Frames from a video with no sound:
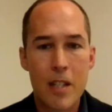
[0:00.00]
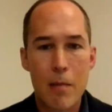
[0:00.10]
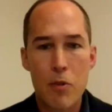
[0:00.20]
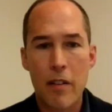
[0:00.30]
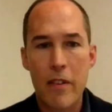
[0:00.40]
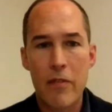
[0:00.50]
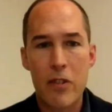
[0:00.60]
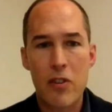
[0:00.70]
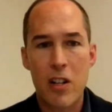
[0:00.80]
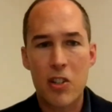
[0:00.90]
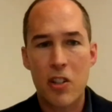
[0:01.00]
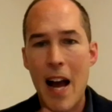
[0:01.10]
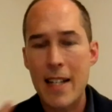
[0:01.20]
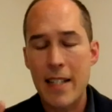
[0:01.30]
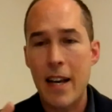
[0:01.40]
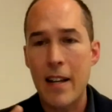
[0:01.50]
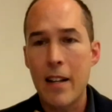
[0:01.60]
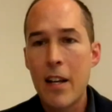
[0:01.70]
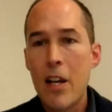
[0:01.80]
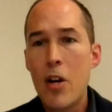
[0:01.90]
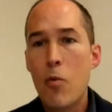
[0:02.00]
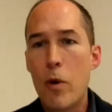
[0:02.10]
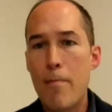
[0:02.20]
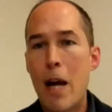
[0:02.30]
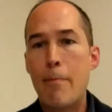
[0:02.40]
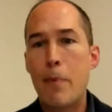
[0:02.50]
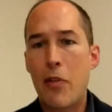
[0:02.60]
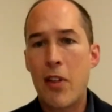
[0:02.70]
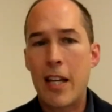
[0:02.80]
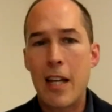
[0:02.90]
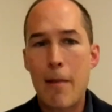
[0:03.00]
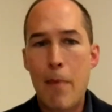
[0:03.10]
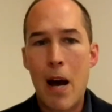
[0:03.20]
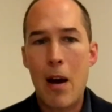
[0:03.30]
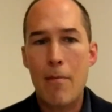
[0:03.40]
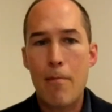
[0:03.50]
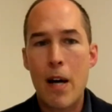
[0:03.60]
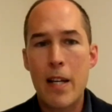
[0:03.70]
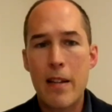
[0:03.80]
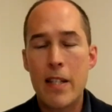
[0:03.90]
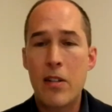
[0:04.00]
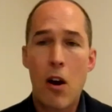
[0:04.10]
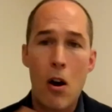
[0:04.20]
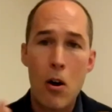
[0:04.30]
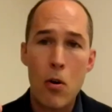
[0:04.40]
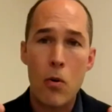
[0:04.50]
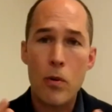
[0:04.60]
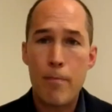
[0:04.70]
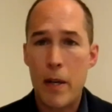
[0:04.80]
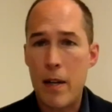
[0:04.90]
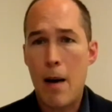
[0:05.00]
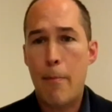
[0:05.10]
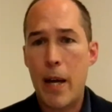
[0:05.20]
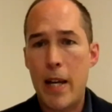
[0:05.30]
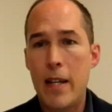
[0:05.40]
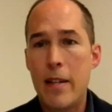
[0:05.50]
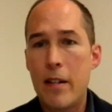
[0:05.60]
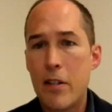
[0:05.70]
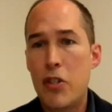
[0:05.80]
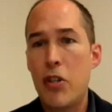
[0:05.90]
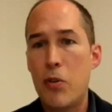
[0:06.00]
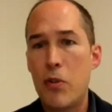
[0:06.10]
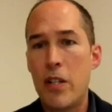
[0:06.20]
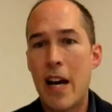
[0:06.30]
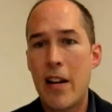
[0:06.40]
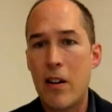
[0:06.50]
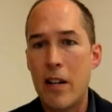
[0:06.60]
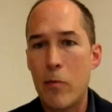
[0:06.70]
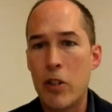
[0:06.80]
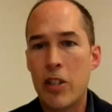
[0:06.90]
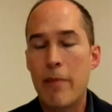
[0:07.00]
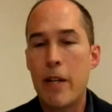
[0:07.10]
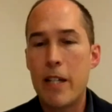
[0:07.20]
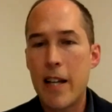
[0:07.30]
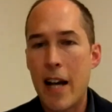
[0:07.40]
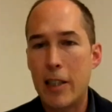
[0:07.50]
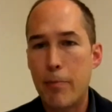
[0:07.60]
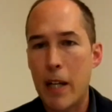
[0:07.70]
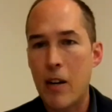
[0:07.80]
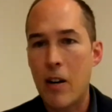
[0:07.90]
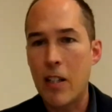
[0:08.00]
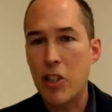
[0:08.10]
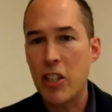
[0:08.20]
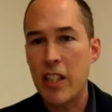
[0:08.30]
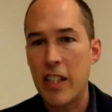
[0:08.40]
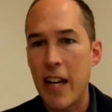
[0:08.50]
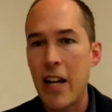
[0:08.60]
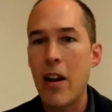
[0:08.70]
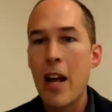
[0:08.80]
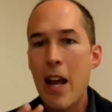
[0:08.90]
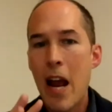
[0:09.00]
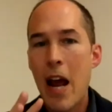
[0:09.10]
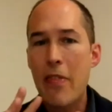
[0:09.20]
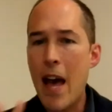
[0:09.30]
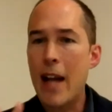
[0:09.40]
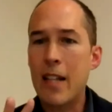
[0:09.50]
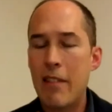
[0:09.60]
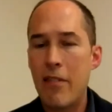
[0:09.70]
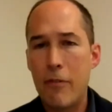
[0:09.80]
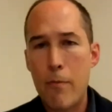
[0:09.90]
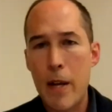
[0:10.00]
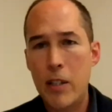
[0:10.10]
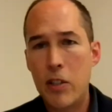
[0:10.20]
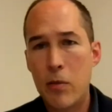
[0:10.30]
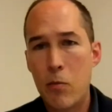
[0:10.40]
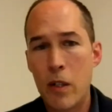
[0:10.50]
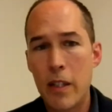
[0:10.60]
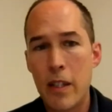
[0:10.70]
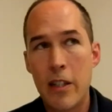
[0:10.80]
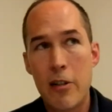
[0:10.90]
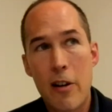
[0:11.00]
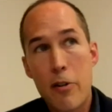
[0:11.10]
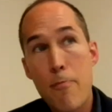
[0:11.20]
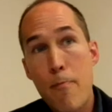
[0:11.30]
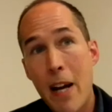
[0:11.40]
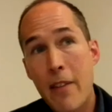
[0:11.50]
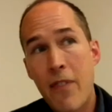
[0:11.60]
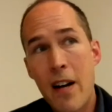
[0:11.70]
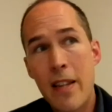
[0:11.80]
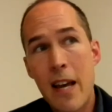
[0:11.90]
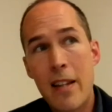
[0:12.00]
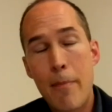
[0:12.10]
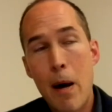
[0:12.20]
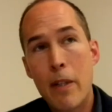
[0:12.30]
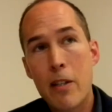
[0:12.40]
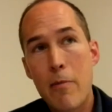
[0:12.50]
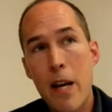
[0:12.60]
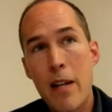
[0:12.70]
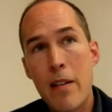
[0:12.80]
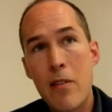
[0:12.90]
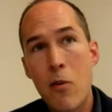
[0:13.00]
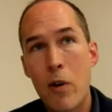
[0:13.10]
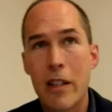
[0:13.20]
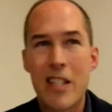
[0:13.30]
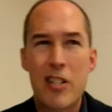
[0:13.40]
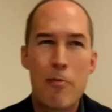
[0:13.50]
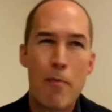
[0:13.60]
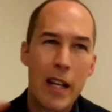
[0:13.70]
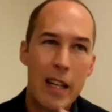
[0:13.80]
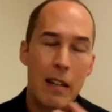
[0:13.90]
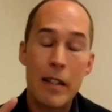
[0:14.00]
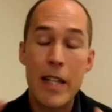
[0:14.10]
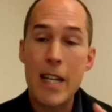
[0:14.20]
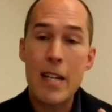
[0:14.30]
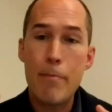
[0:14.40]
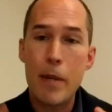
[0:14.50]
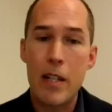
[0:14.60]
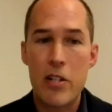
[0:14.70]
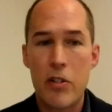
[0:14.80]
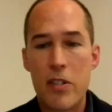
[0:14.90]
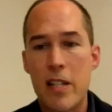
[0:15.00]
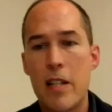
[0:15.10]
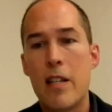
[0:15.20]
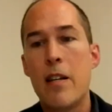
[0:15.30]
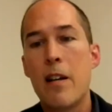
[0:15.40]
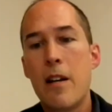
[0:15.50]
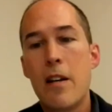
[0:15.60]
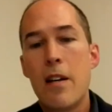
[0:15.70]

some sort of infrastructure asset. We might be thinking about money that is owed but not paid to the debtor, and which can be attached by garnishee. And that kind of information really, you might find that in the public domain, or at least you might get a lead because you'll see,